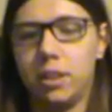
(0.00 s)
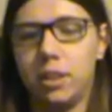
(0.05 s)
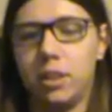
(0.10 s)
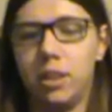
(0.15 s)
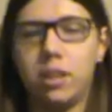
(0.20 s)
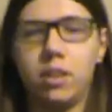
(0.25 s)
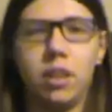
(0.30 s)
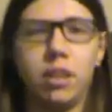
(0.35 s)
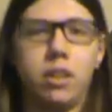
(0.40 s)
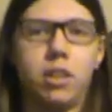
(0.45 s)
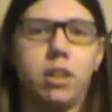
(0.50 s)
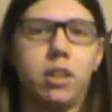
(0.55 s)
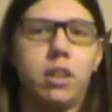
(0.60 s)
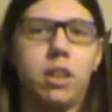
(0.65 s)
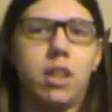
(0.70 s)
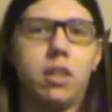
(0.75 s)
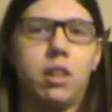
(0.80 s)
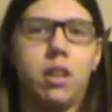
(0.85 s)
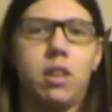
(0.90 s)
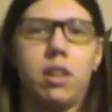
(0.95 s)
This is,
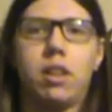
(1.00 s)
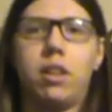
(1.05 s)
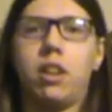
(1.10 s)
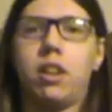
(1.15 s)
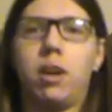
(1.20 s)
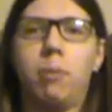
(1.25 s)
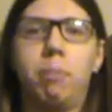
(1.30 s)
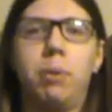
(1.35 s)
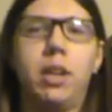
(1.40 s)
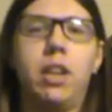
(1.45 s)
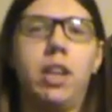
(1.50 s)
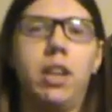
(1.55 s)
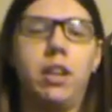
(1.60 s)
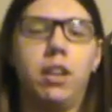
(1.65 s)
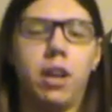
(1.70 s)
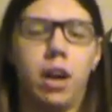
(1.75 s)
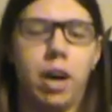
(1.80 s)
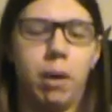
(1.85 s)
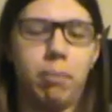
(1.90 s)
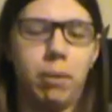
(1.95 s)
this is completely
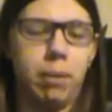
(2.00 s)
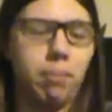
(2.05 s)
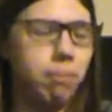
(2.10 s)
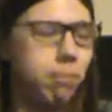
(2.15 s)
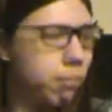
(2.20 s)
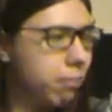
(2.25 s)
dumb.